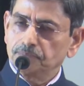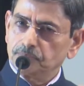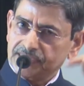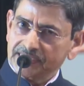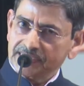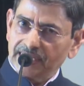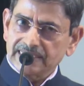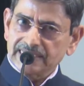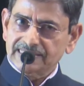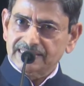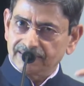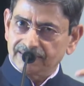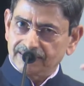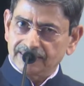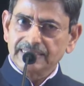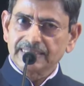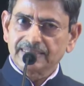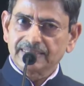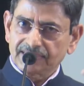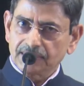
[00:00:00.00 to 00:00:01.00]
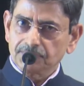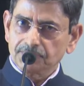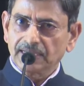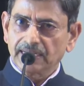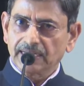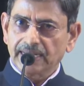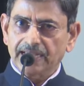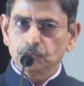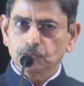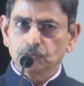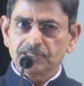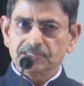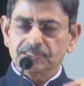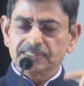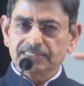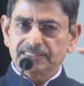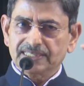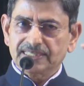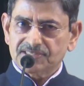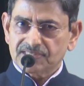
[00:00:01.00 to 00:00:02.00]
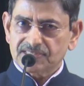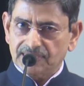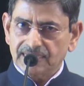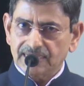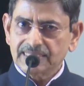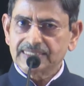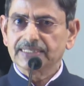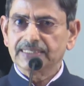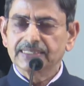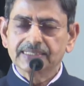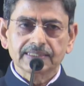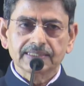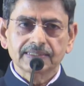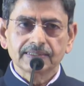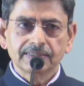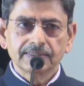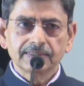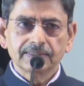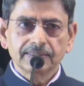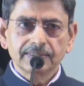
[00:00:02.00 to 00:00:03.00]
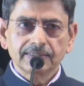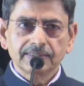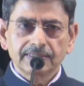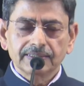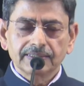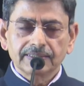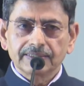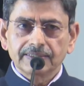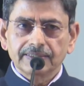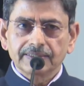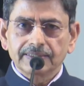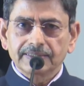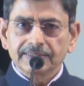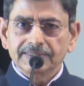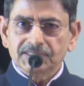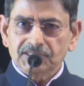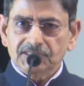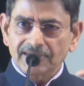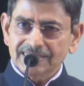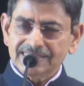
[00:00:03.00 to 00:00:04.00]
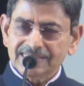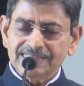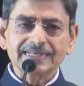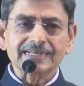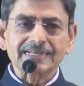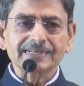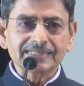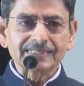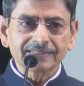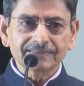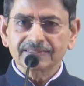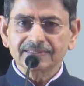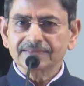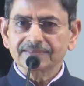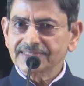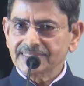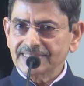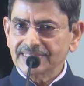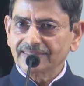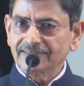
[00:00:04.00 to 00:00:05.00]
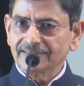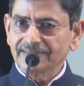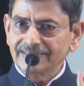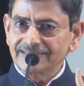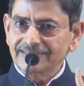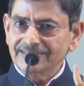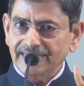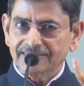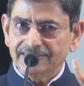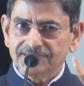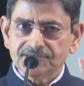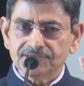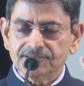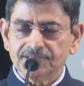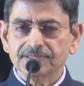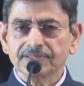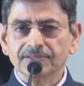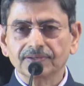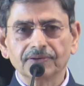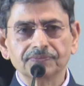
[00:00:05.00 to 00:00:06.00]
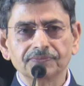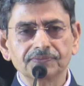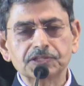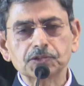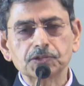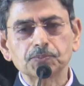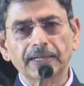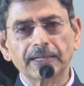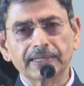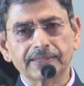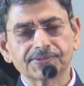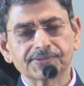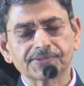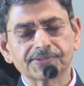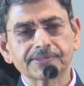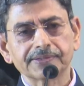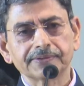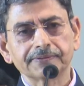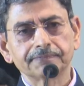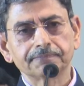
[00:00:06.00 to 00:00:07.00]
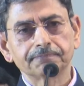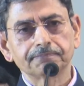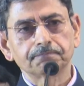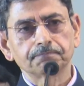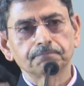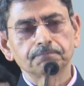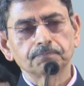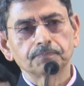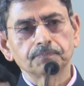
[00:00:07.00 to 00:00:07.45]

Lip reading: besides learning Tamil language, he started translating that sacred text of this place.